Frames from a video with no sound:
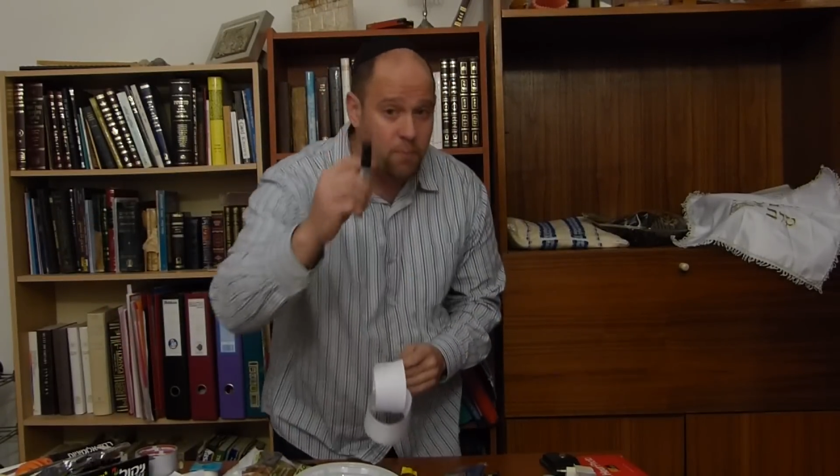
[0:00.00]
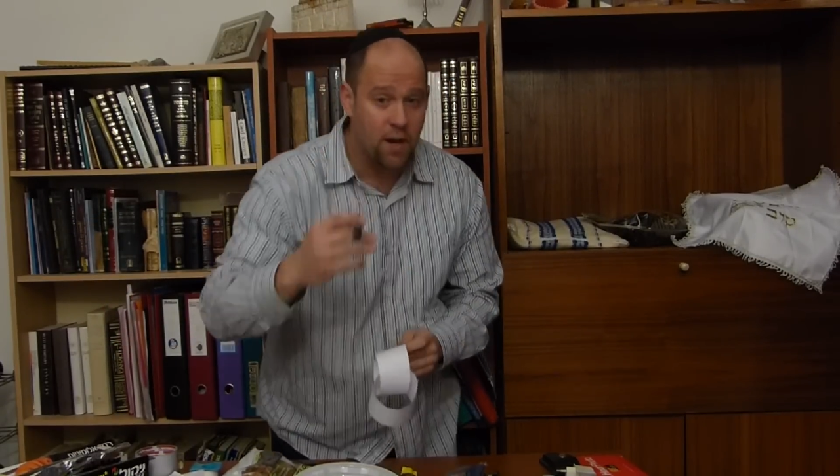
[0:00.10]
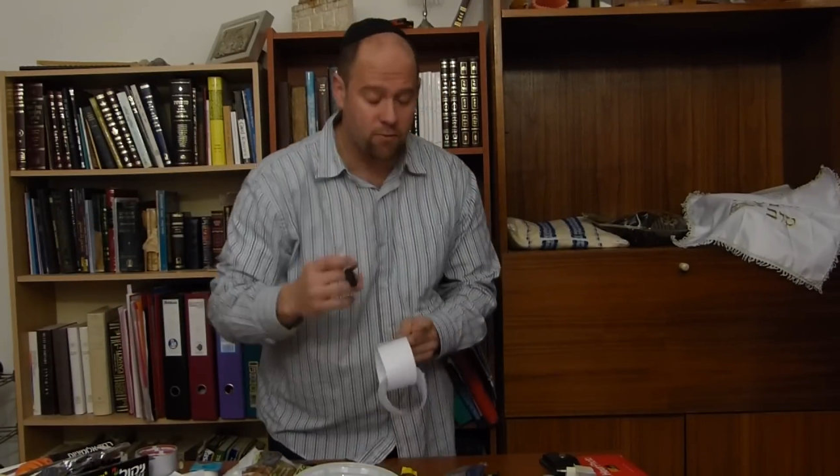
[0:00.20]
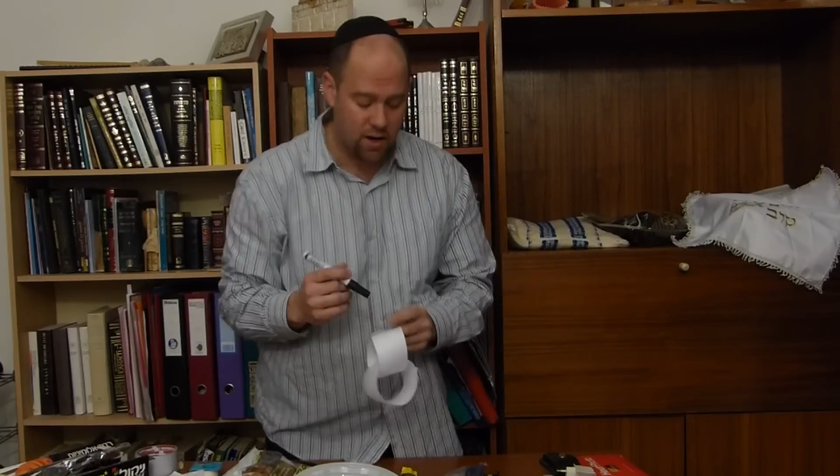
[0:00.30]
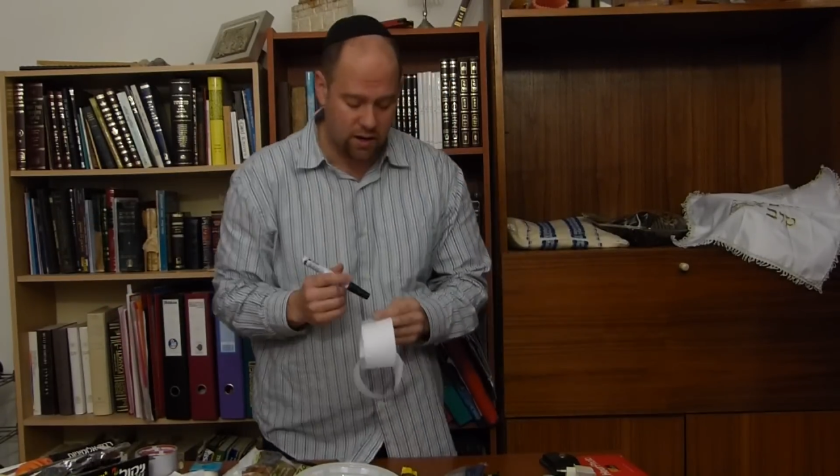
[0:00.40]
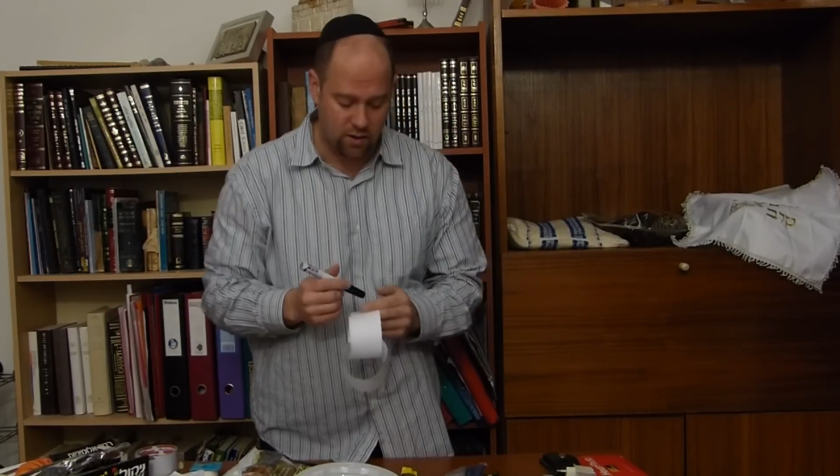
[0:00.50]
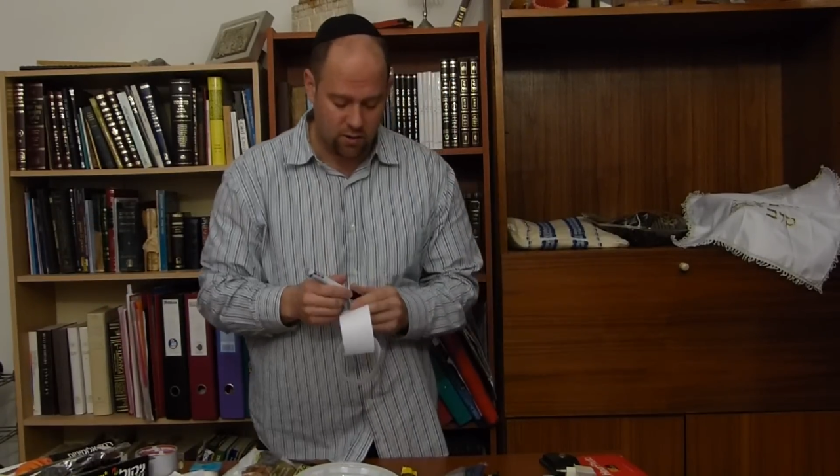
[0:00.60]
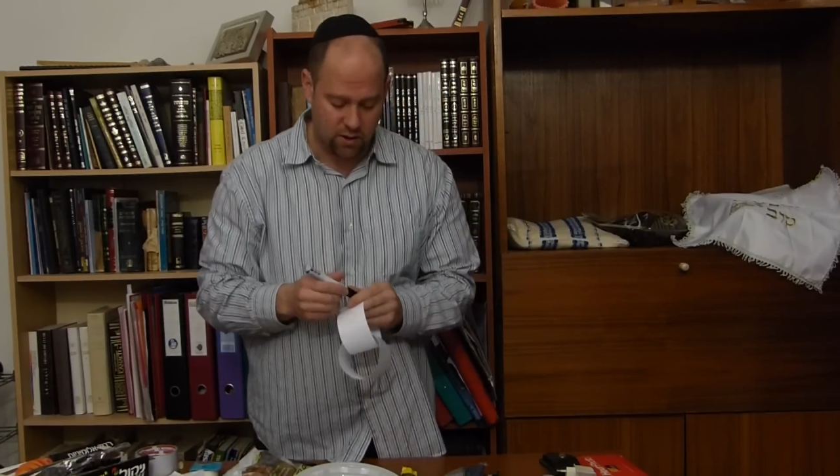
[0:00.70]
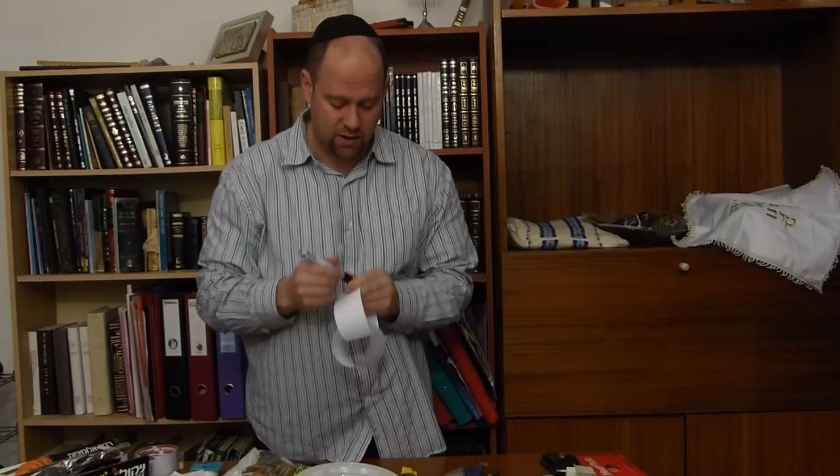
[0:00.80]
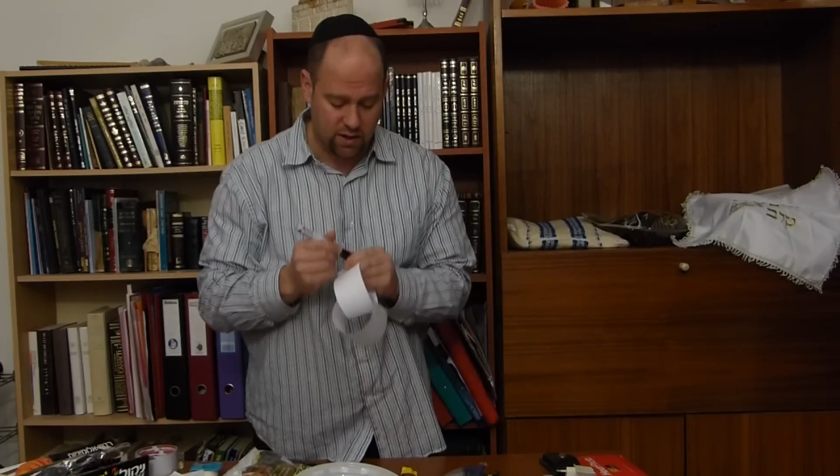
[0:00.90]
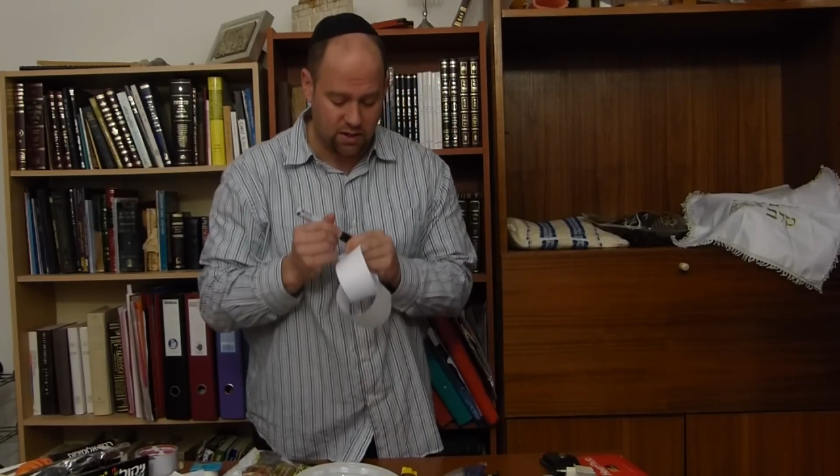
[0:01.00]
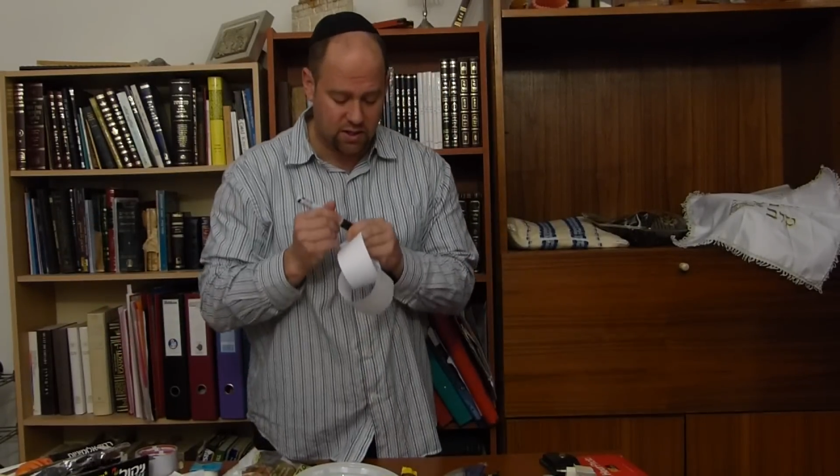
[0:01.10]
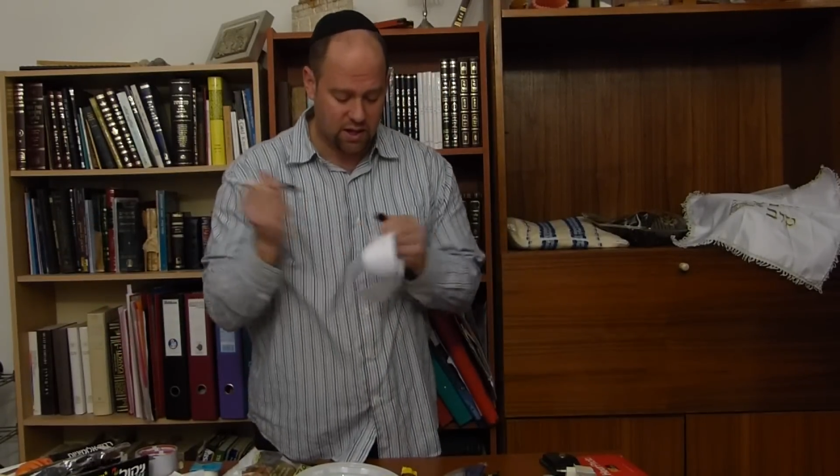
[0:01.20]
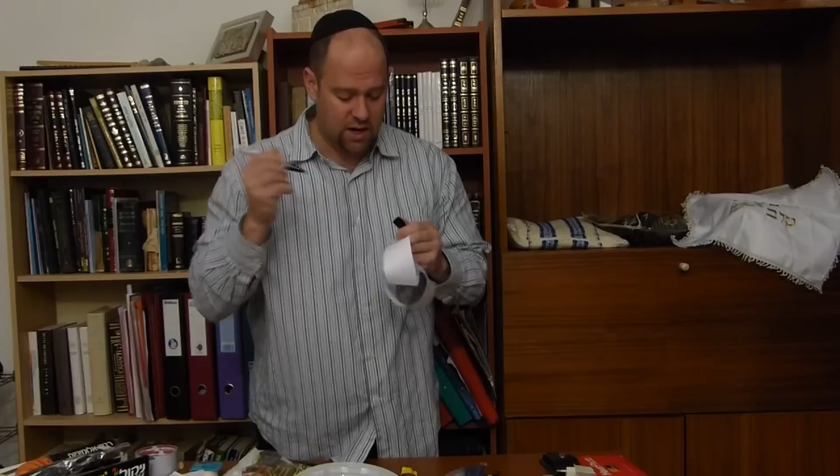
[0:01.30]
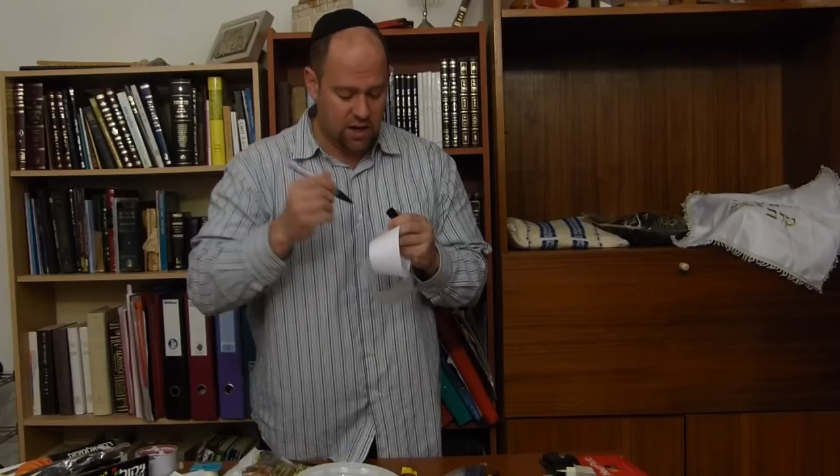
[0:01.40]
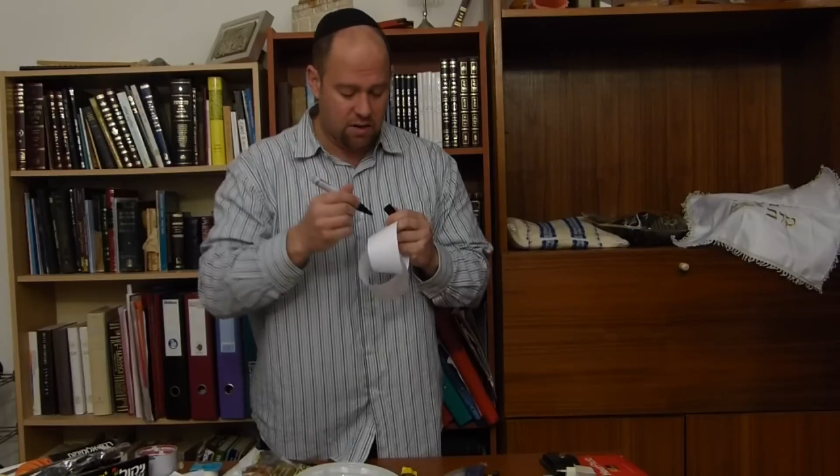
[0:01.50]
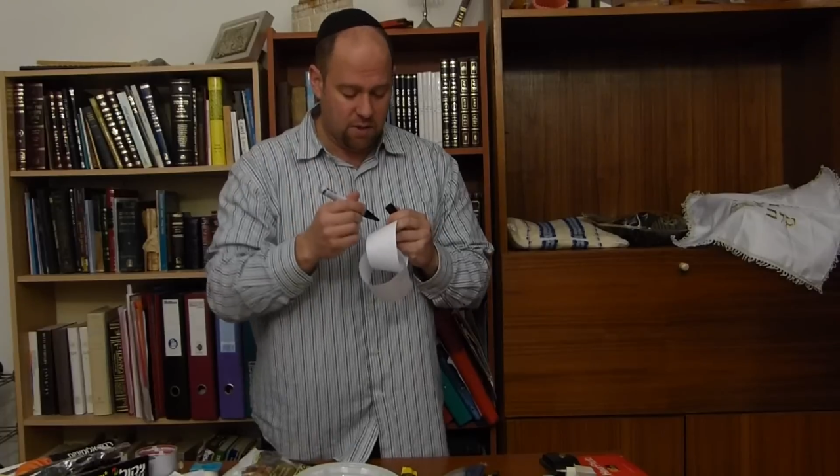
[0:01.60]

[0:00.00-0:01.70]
pen ready, and you go like this,